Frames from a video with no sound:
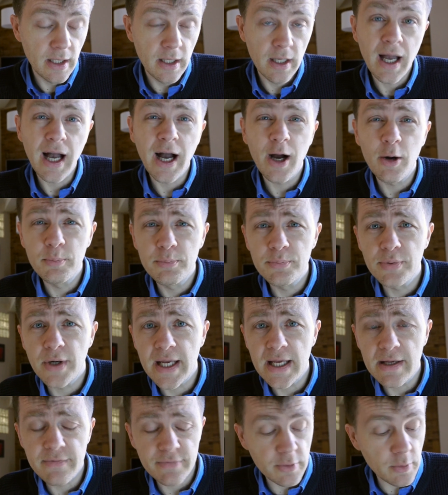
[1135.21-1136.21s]
"How
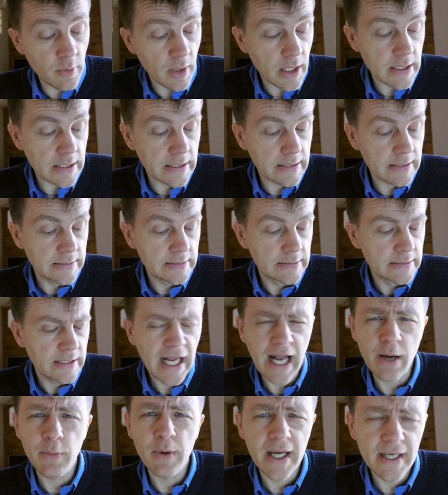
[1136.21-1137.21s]
brave you are.
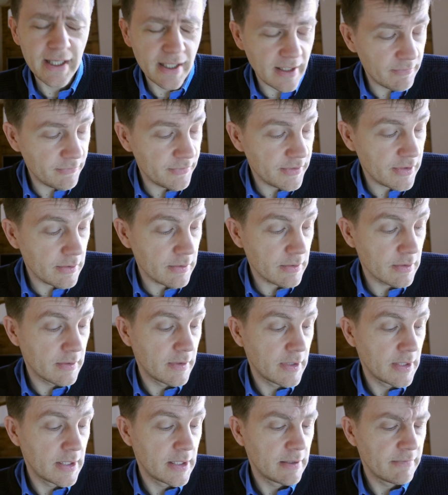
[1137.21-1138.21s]
How I love you.
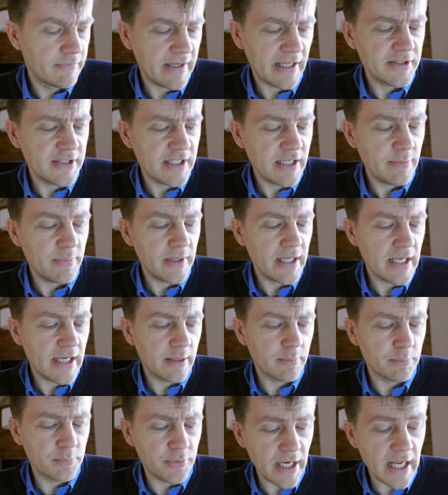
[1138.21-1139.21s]
Fancy
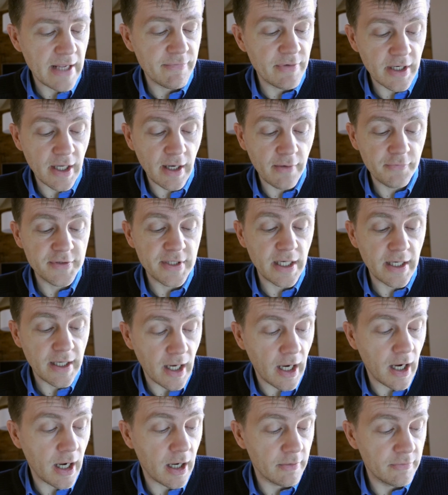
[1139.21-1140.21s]
being brave enough to
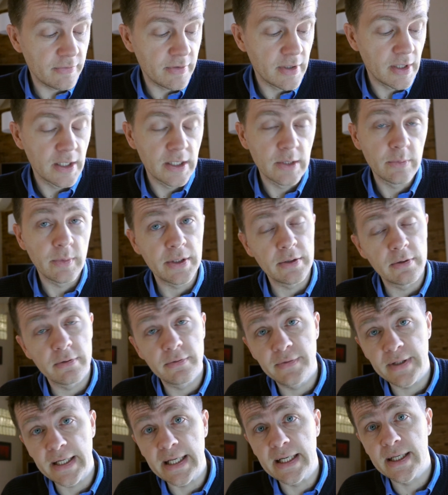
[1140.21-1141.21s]
laugh when you're
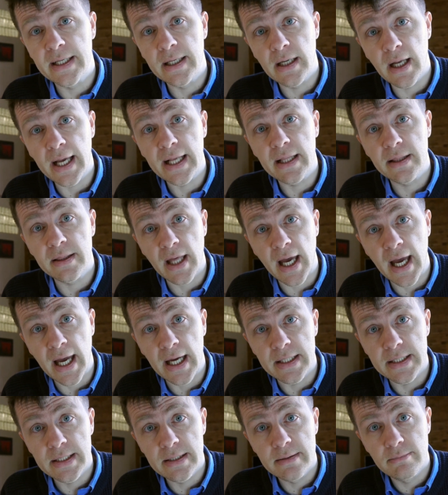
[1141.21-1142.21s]
feeling like that."